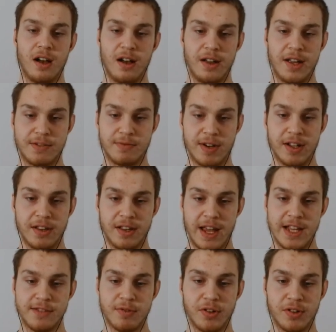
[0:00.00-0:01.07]

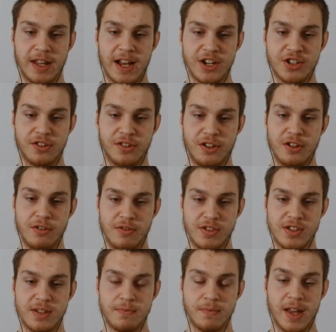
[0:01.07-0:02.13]
Israel National
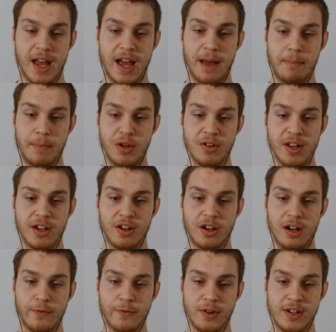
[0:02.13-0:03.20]
News. At Munich
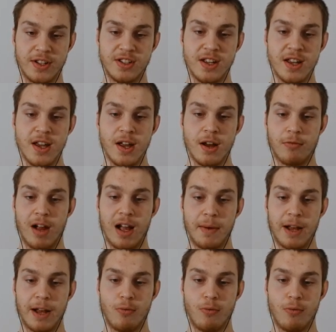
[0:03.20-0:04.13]
conference, Rabbi